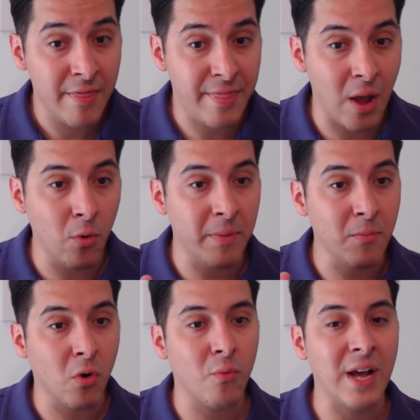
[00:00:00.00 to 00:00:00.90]
They will be
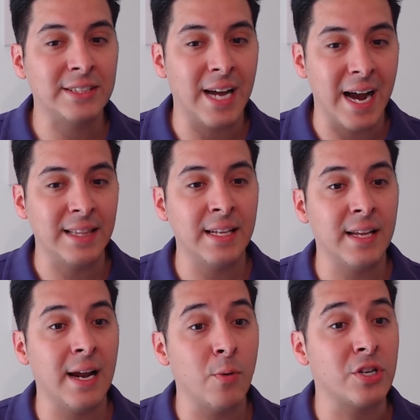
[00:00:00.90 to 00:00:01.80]
more rest. I think
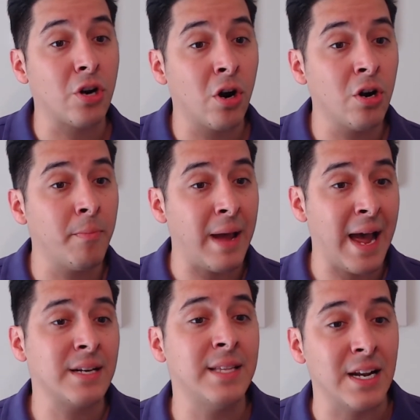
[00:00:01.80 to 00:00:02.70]
they can return
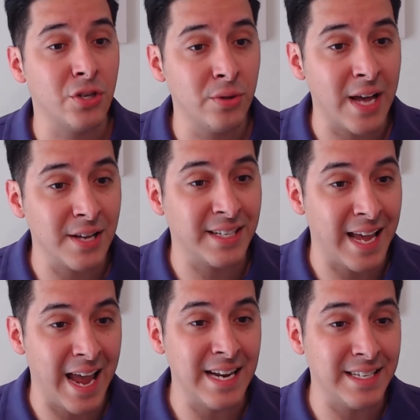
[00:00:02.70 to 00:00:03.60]
back to that
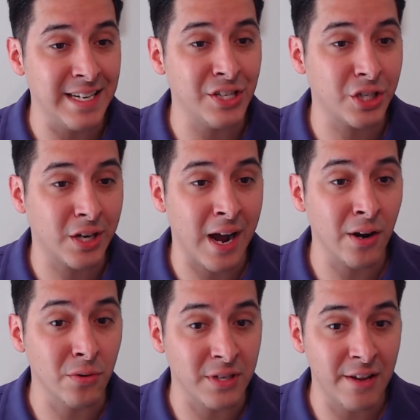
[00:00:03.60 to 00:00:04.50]
2018
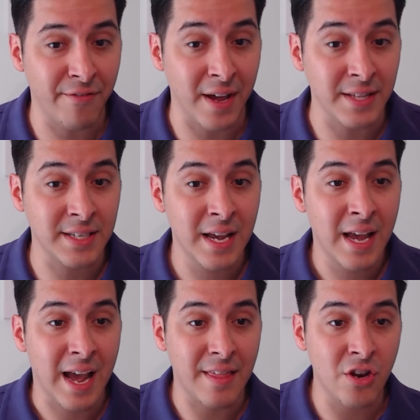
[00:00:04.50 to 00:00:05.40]
Chicago defense.
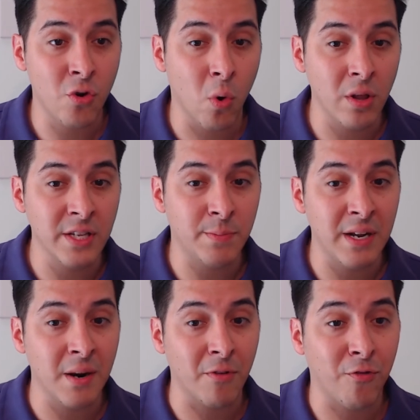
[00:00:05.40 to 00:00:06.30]
And then New Orleans
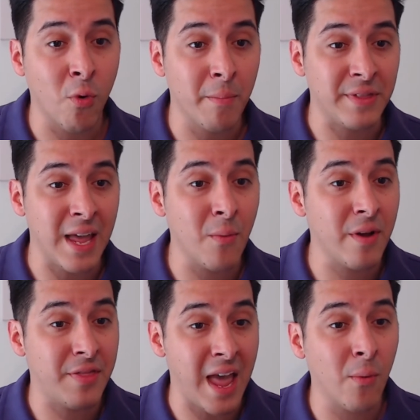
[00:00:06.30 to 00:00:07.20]
being number 4, but
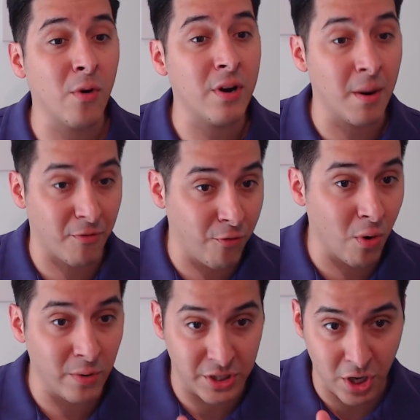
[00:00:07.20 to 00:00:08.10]
they were number
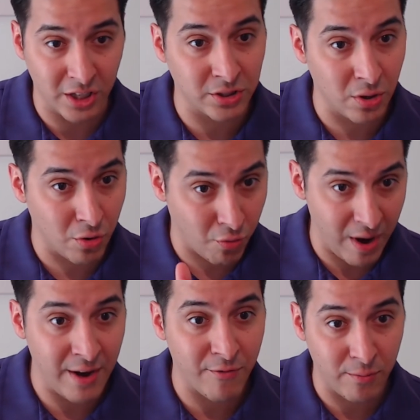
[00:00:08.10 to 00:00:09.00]
4, which is also
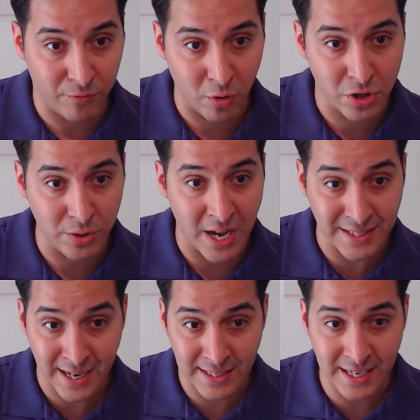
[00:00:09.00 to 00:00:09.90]
great for
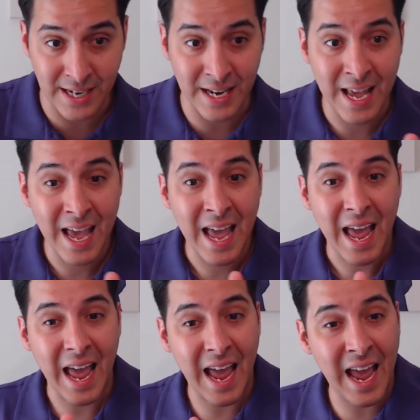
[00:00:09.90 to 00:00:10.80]
2019,
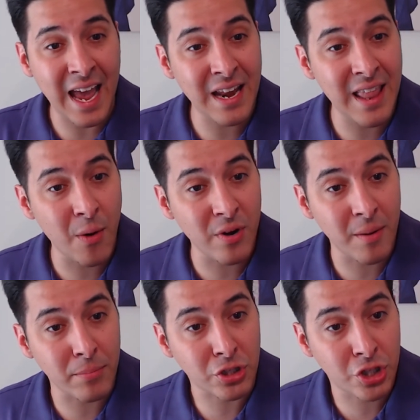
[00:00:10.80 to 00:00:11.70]
and they were
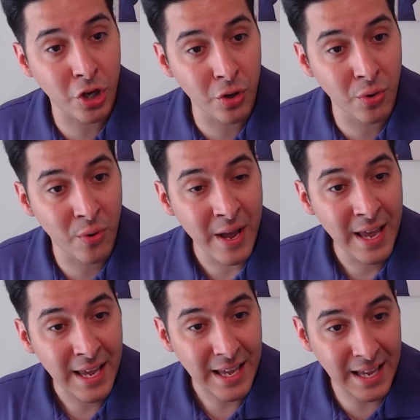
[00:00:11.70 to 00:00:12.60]
number 2
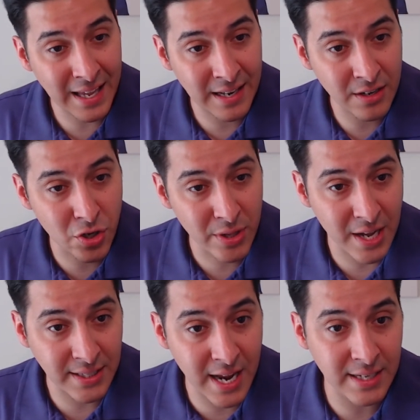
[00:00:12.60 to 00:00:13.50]
in
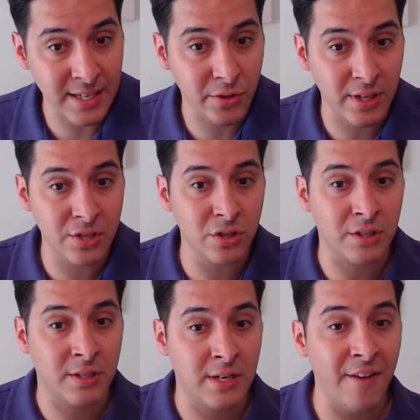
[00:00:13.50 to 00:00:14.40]
2018. So these are
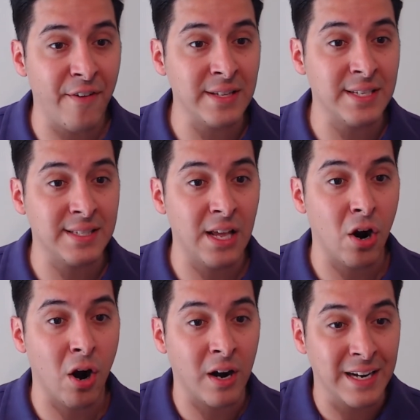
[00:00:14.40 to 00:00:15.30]
defenses that
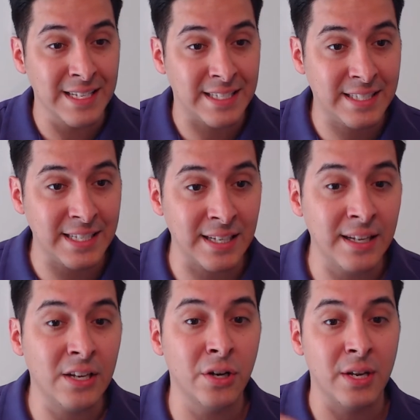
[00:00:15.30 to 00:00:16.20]
are
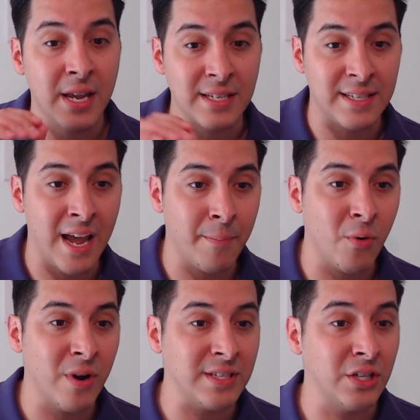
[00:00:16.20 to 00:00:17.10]
consistently good. Yes, Tampa
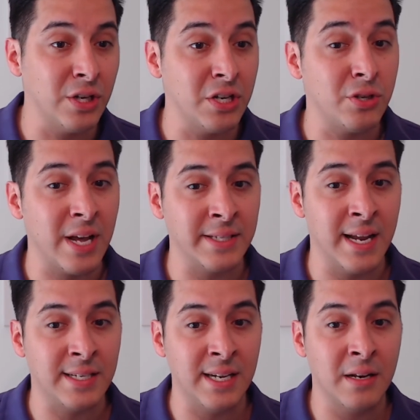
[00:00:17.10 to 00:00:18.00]
wasn't good in
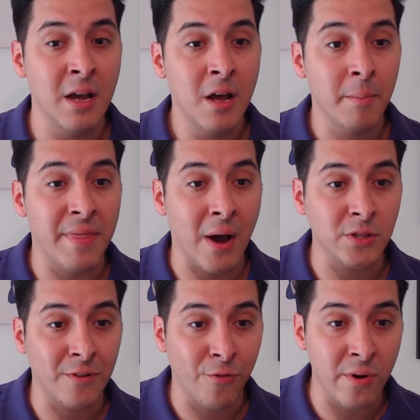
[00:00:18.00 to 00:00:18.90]
2018, but that was
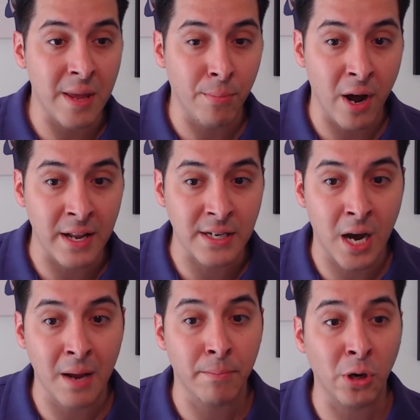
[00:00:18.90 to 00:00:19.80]
before they brought in
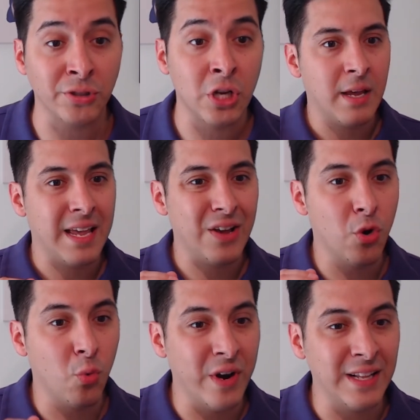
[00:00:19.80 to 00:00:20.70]
Todd Bowles,
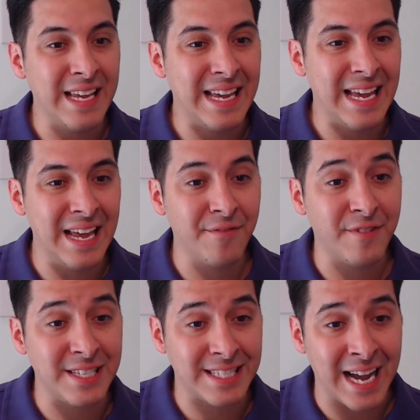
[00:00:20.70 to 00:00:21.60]
who really
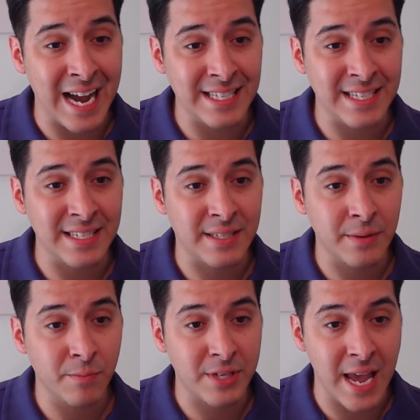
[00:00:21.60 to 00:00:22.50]
emphasizes
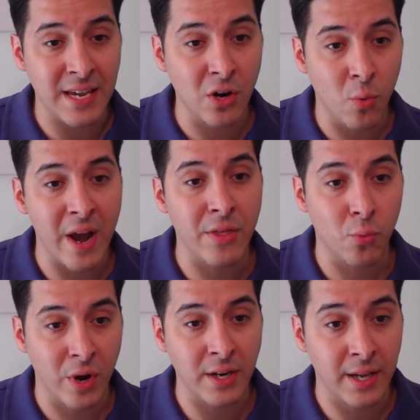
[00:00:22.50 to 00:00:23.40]
taking away the
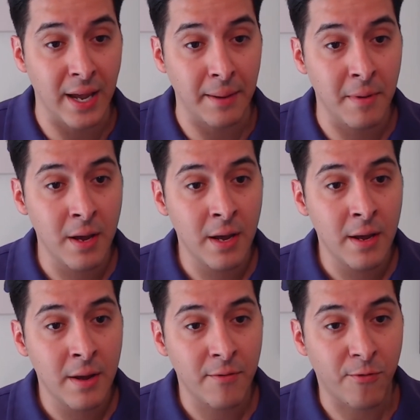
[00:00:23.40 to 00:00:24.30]
run game
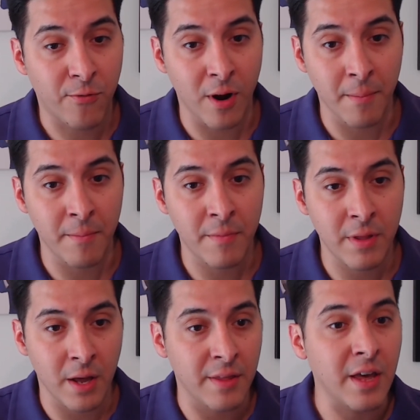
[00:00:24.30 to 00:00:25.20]
from
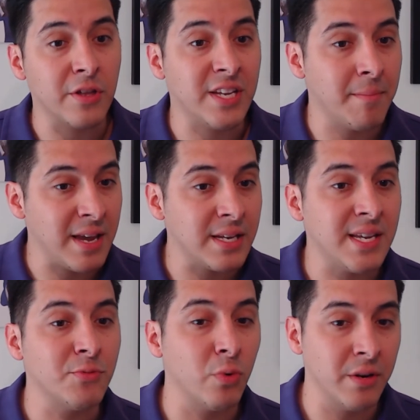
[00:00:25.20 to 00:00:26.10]
the other team, making
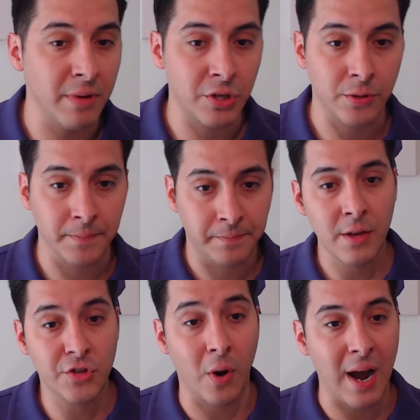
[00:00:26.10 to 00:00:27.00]
teams one-dimensional.
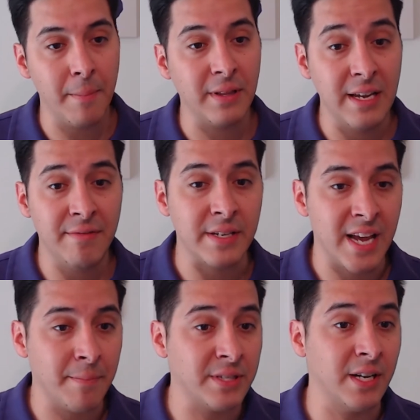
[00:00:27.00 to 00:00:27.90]
So I believe that
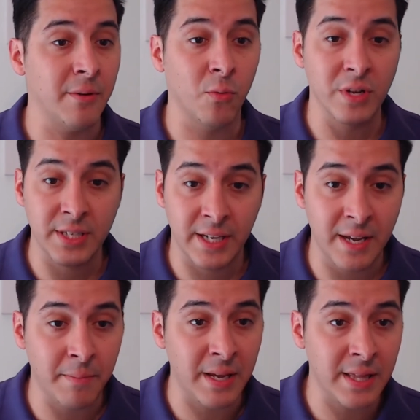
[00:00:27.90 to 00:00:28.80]
Tampa's going to, once
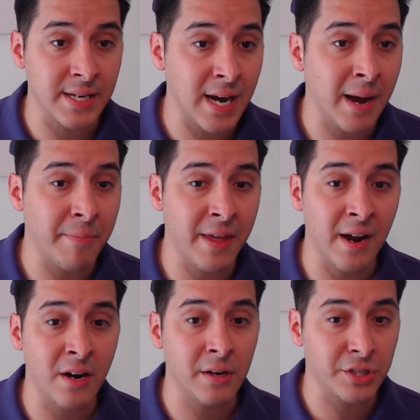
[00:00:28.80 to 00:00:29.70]
again, be in the top
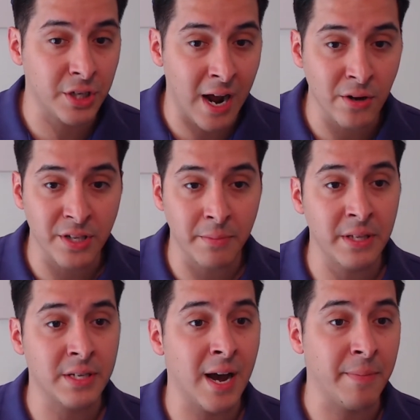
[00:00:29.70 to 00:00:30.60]
there. Chicago's going to be
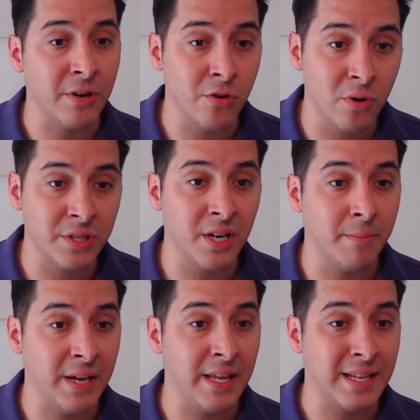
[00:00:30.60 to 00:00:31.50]
in the top, and New Orleans is going to
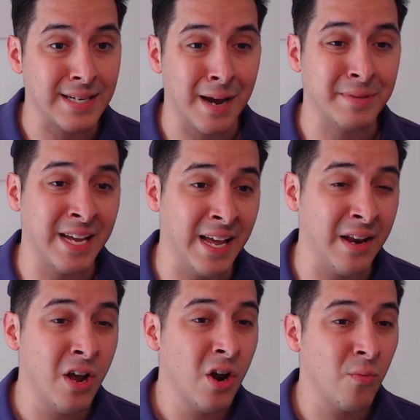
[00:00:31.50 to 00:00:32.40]
be in the top
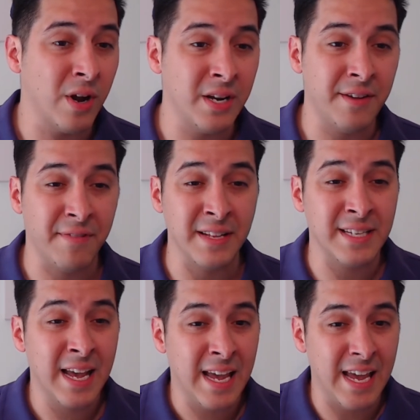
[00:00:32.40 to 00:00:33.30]
10 run defense.
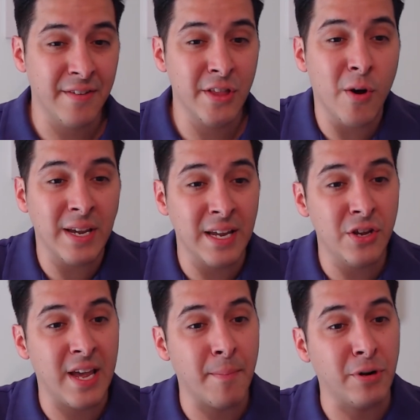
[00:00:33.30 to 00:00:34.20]
Even though, again, you
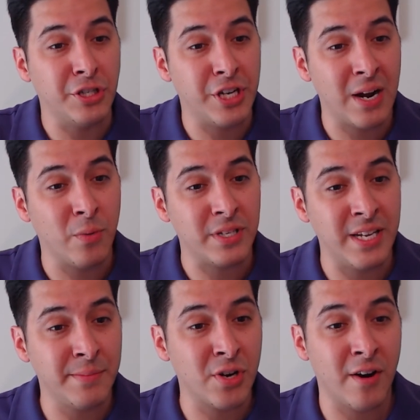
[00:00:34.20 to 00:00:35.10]
can't project what
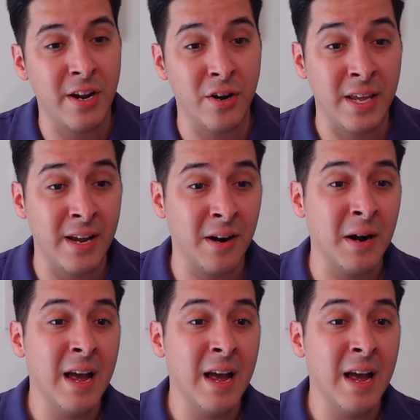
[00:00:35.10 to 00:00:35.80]
teams are year to year,